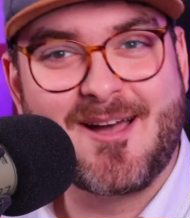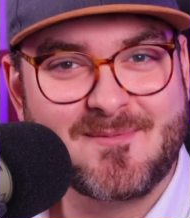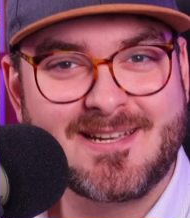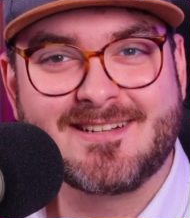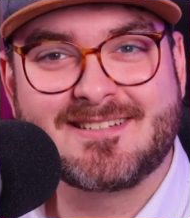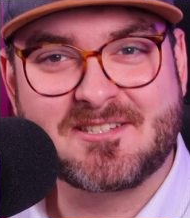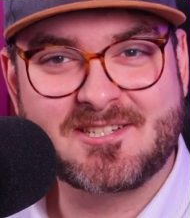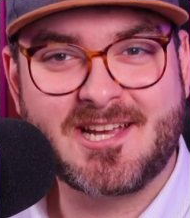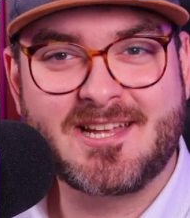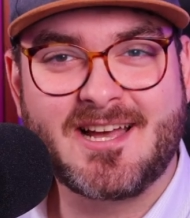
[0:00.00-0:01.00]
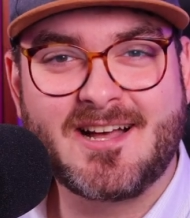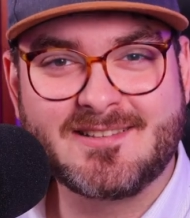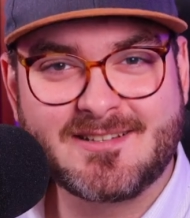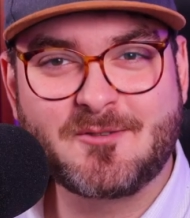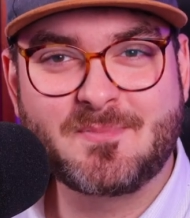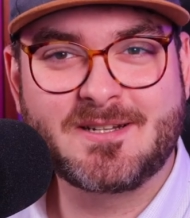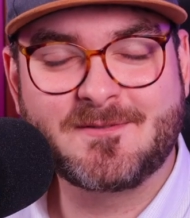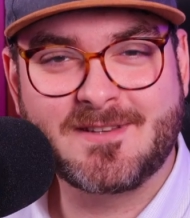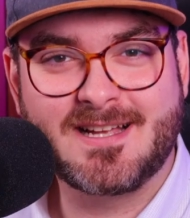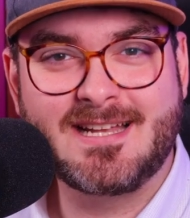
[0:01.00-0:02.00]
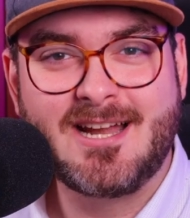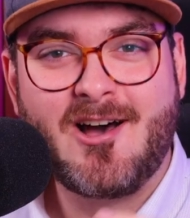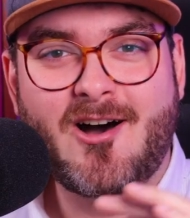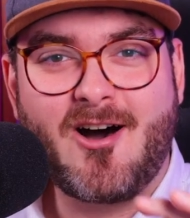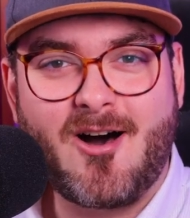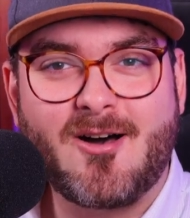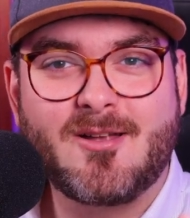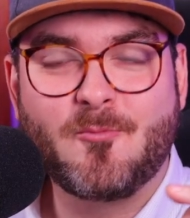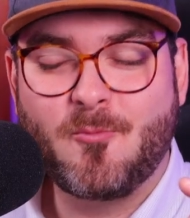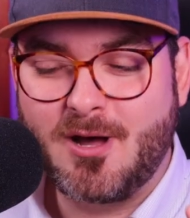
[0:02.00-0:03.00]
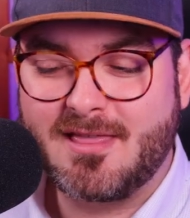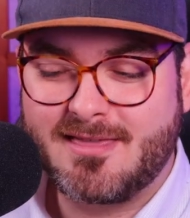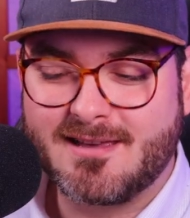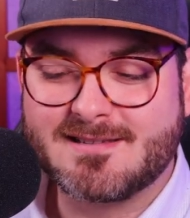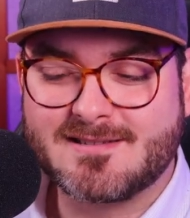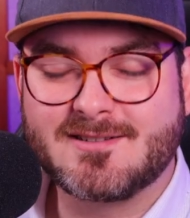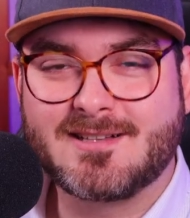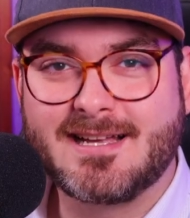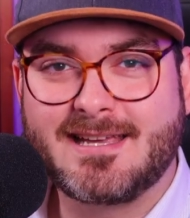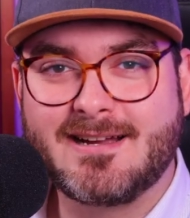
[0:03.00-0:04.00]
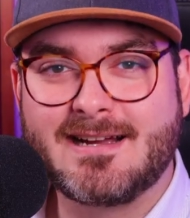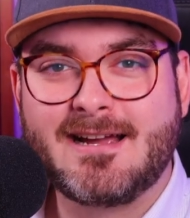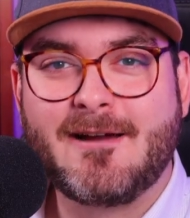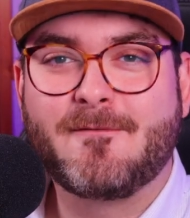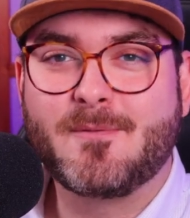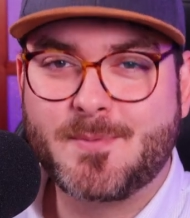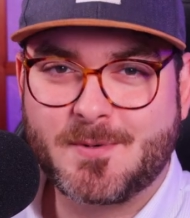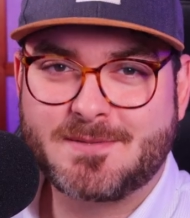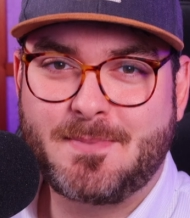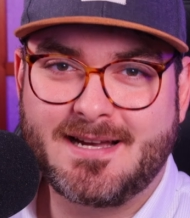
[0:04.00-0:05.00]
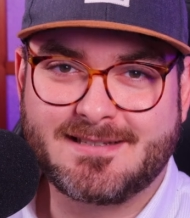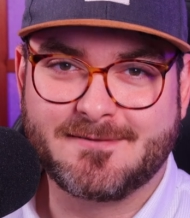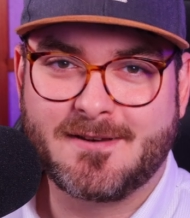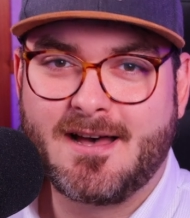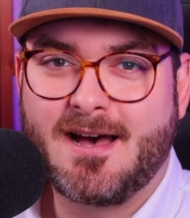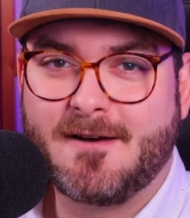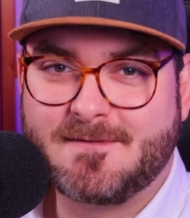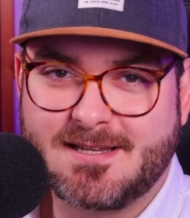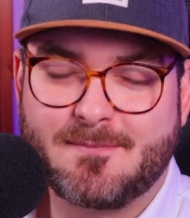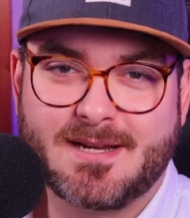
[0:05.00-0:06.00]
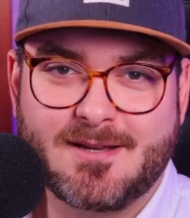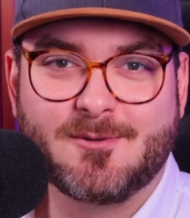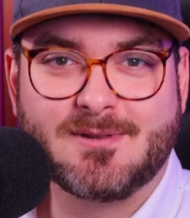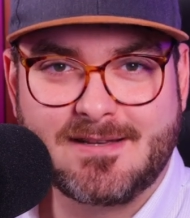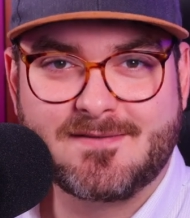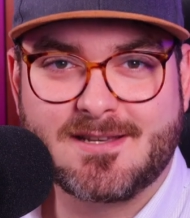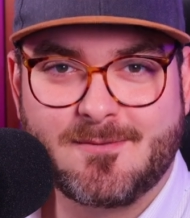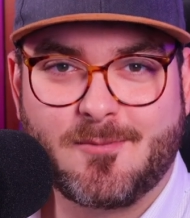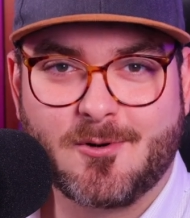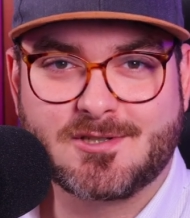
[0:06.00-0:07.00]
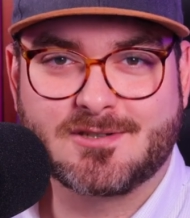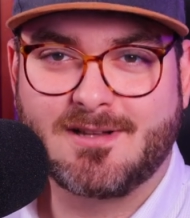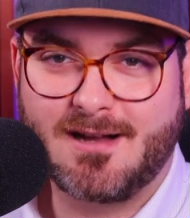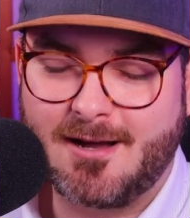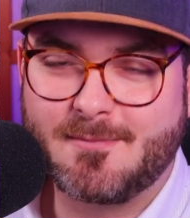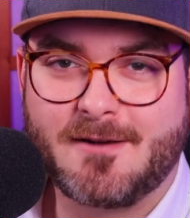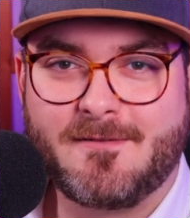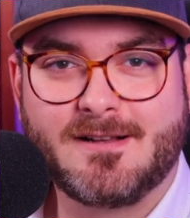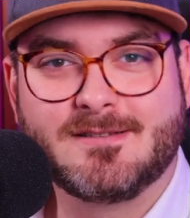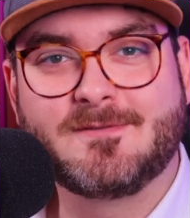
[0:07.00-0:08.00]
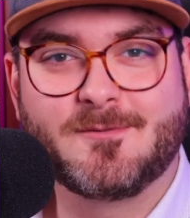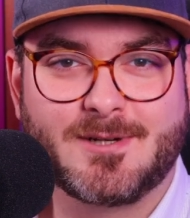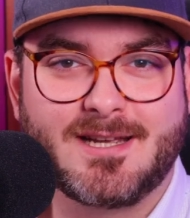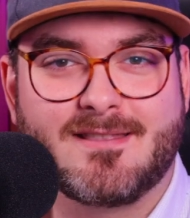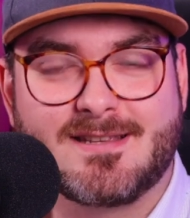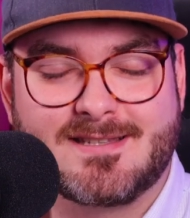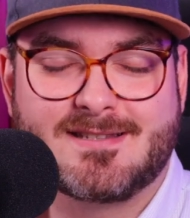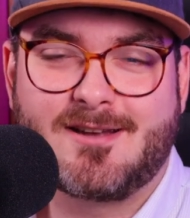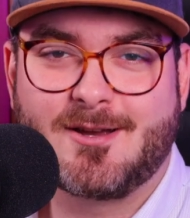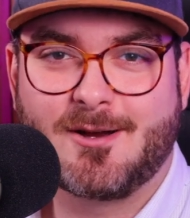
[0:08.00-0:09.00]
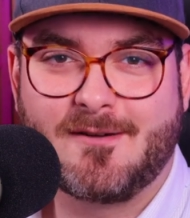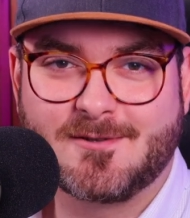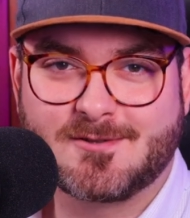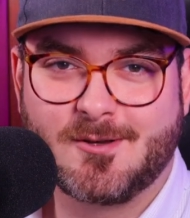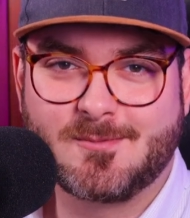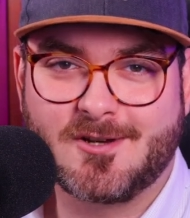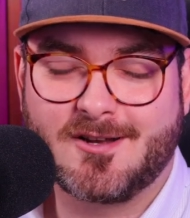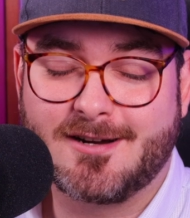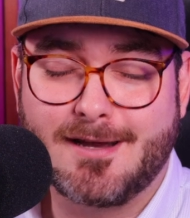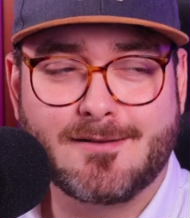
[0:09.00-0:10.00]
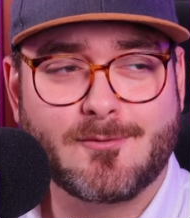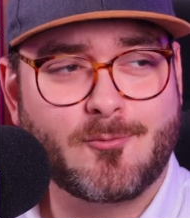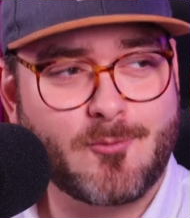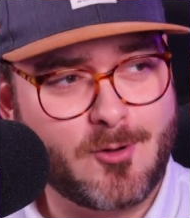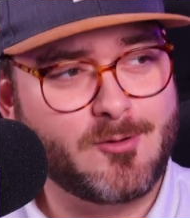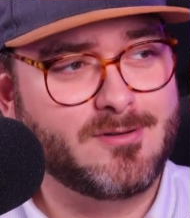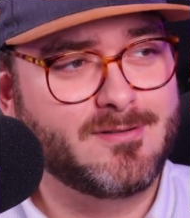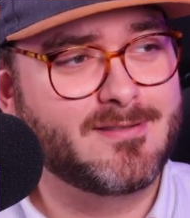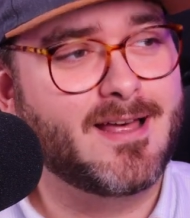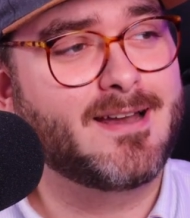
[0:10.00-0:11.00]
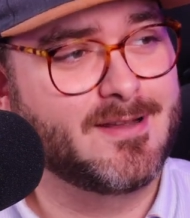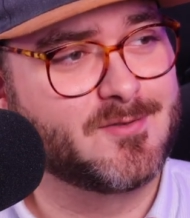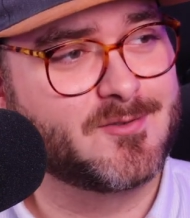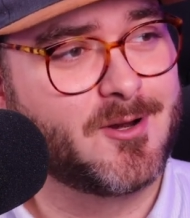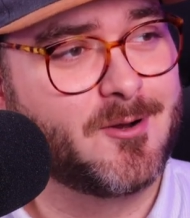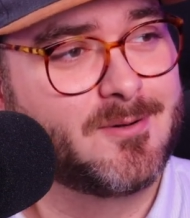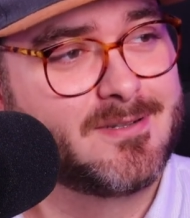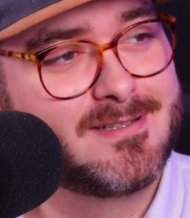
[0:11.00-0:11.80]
I'm here to shed a little bit of light on what things look like here from the perspective of somebody who lives in Portugal. I'm Rafael de Furia. This is Not Your Average Globetrotter, and roll that intro.